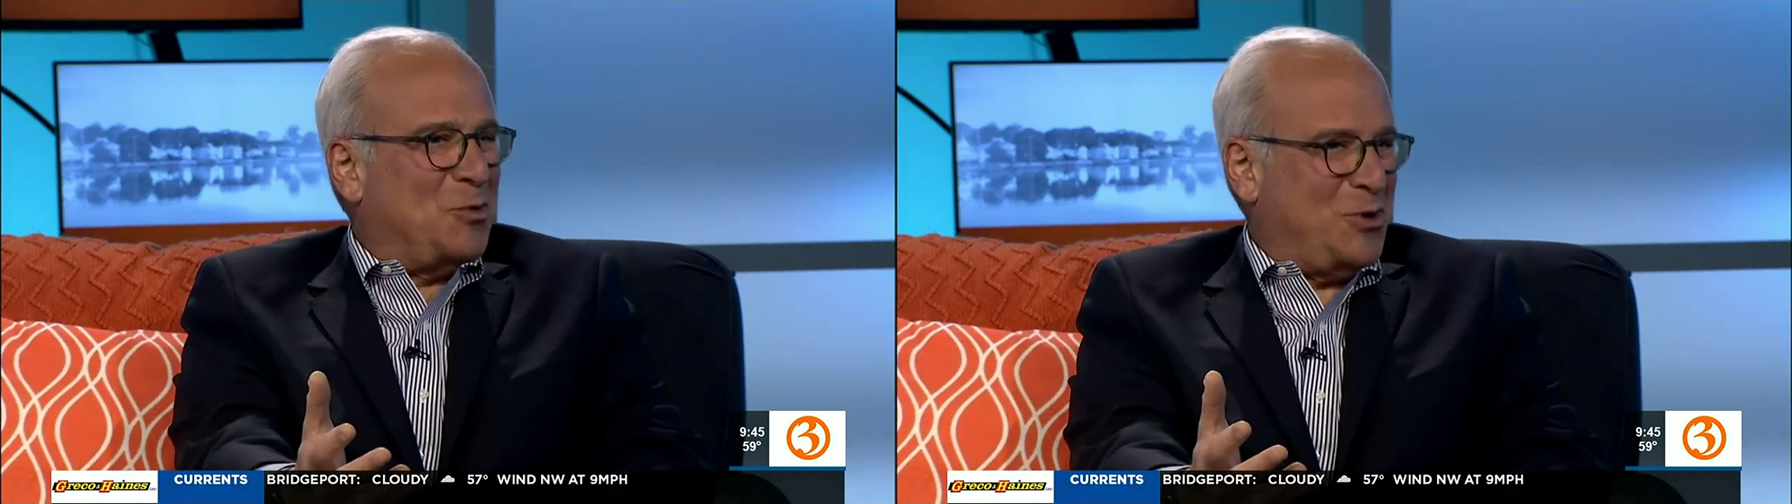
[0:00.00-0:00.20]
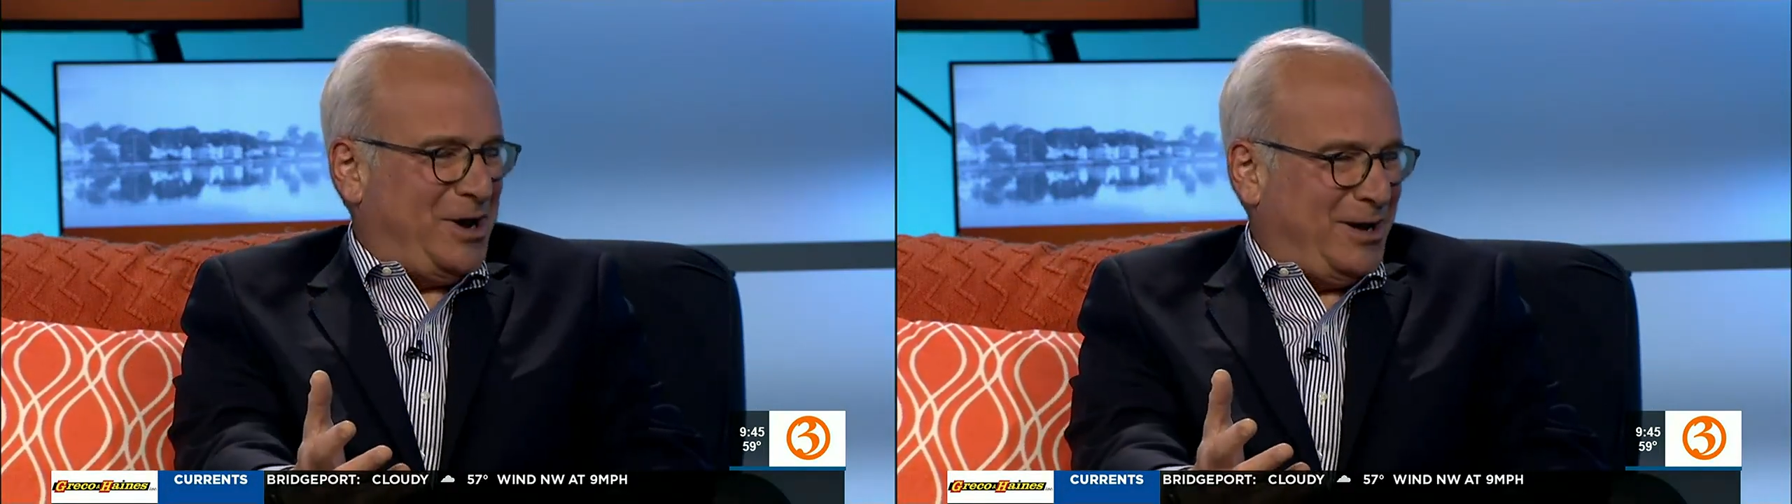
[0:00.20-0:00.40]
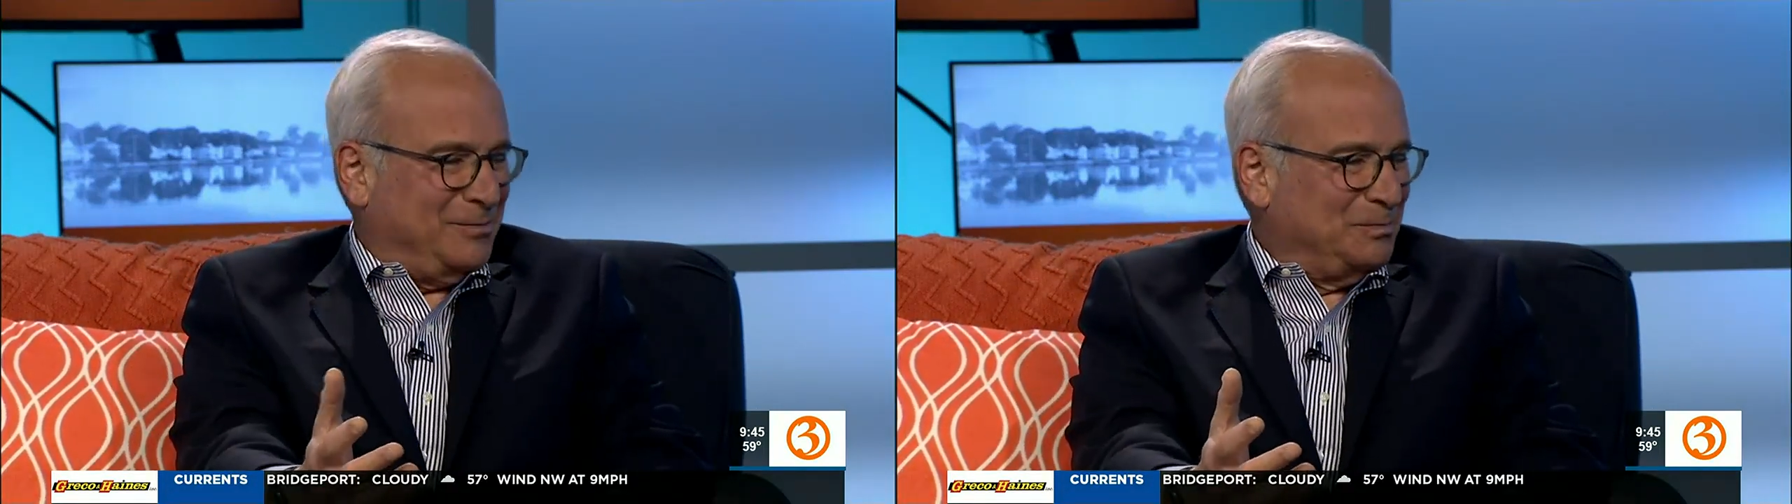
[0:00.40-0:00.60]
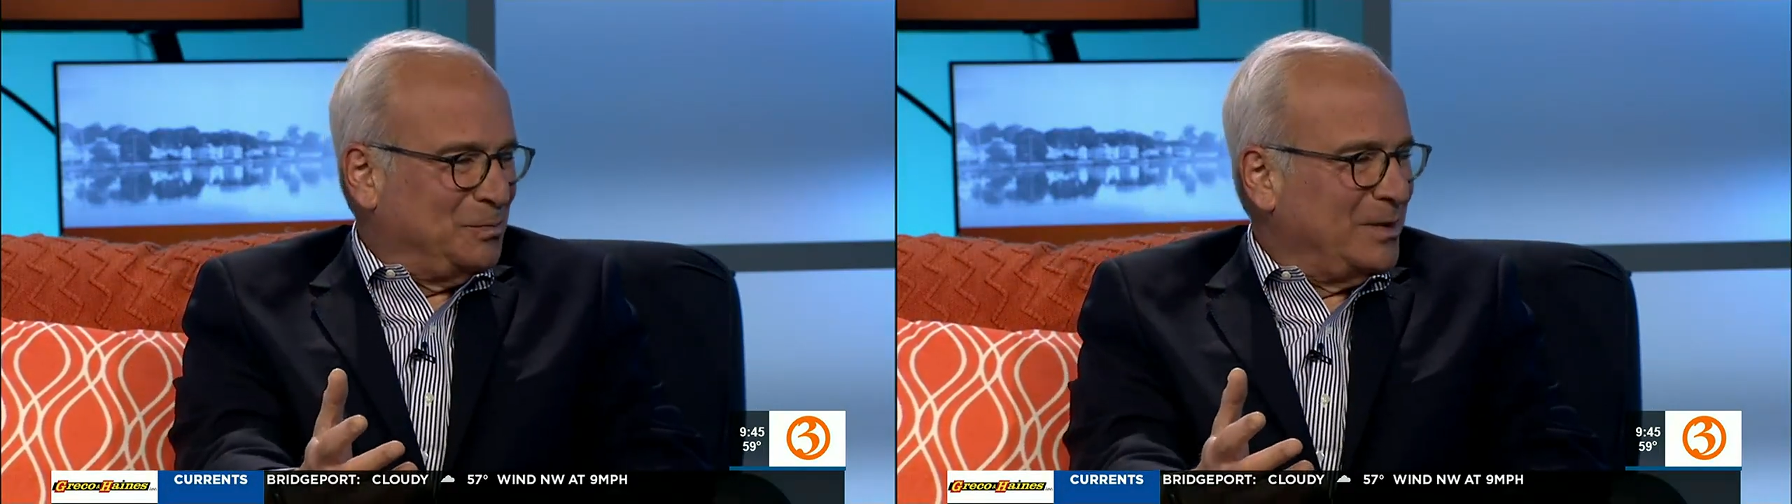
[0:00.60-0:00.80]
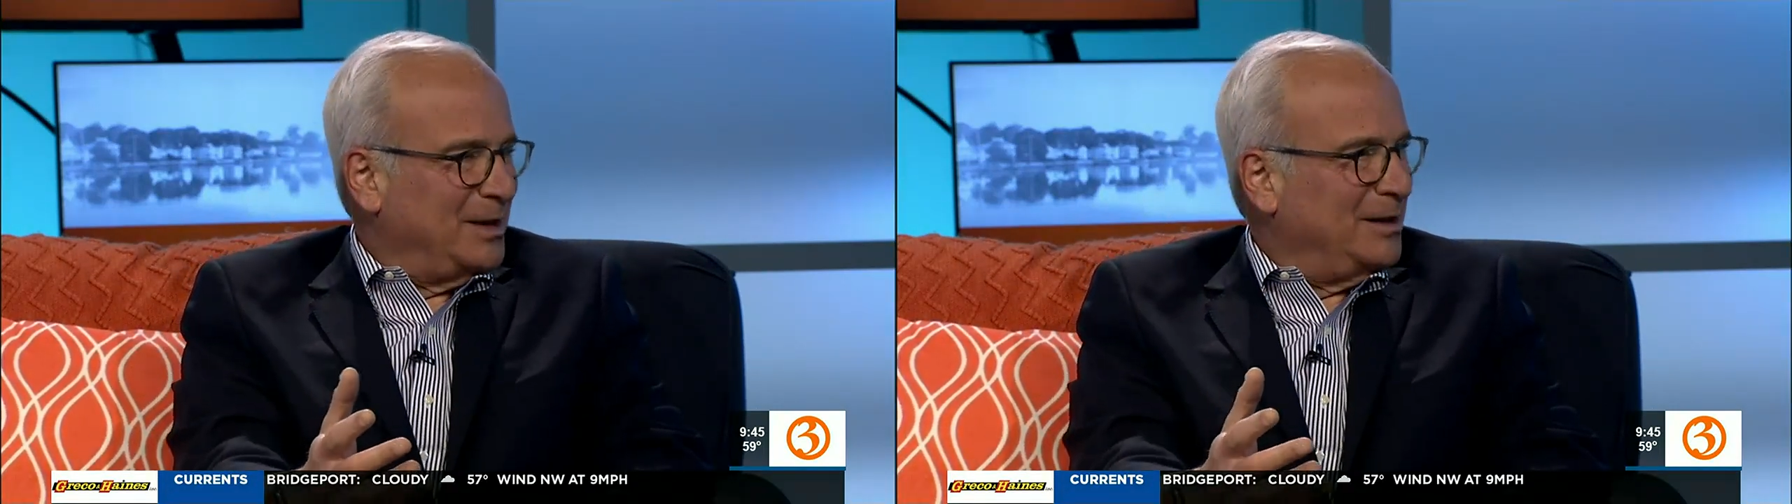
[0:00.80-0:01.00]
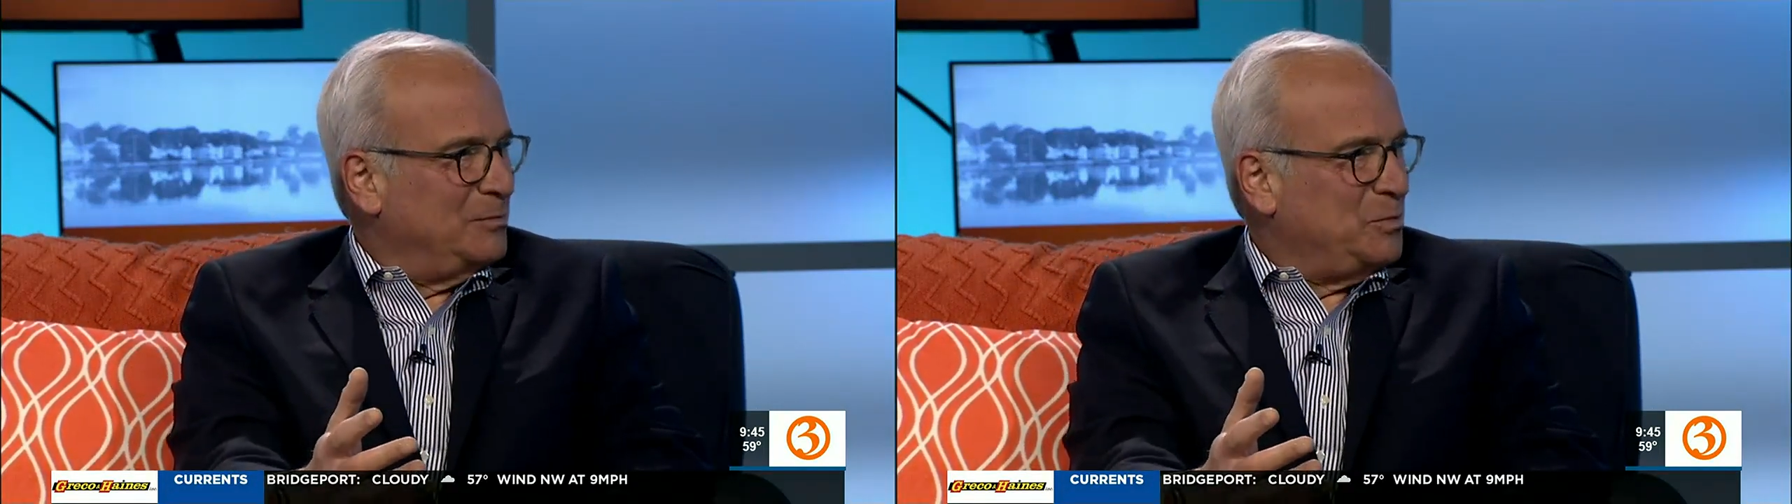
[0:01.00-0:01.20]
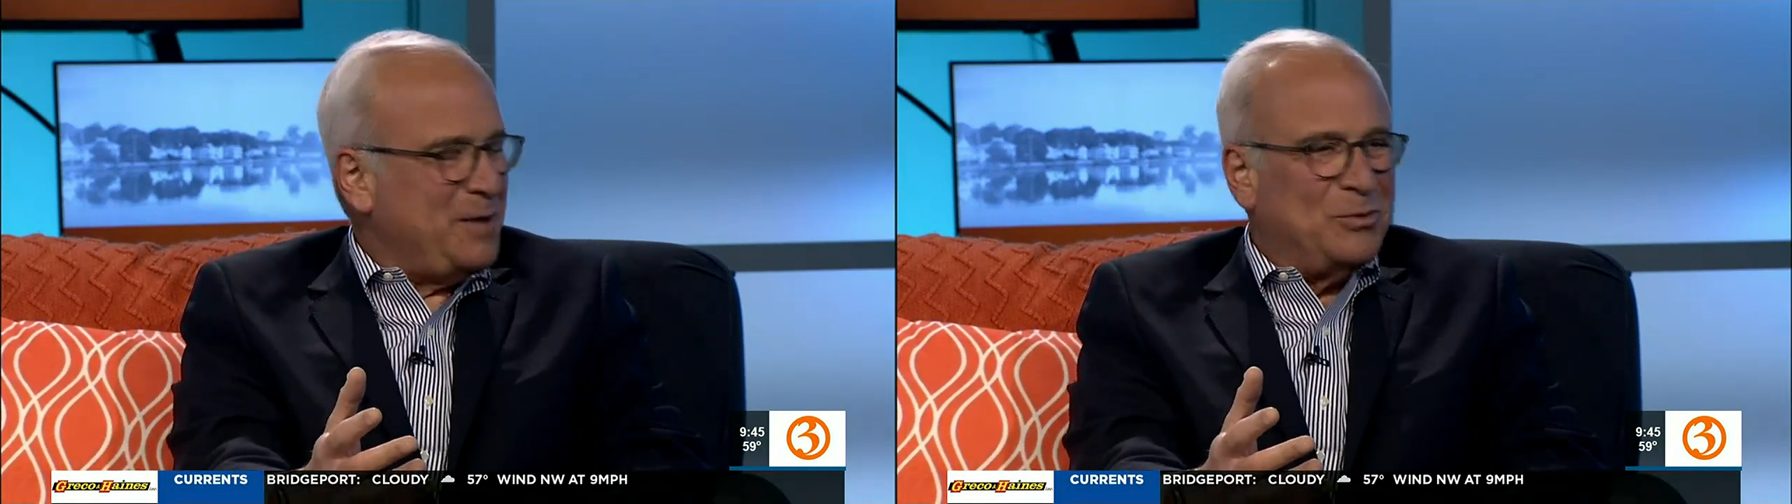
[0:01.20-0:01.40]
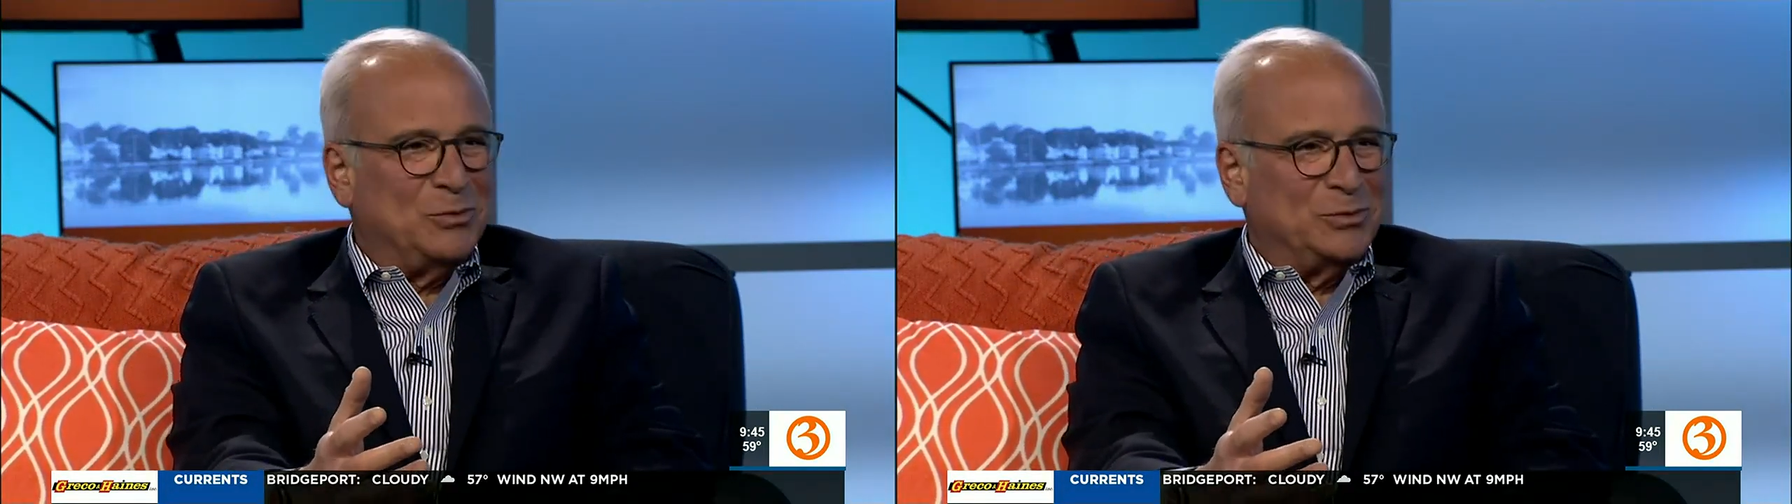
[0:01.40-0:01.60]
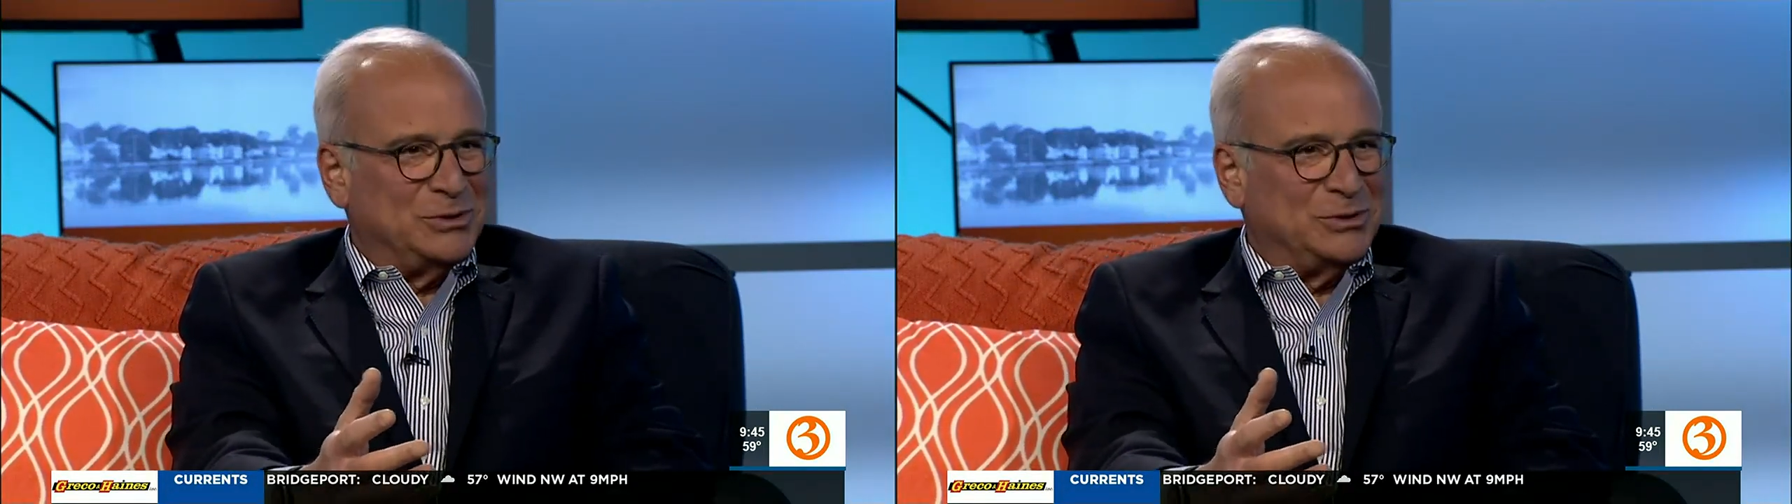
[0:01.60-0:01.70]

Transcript: morning, people will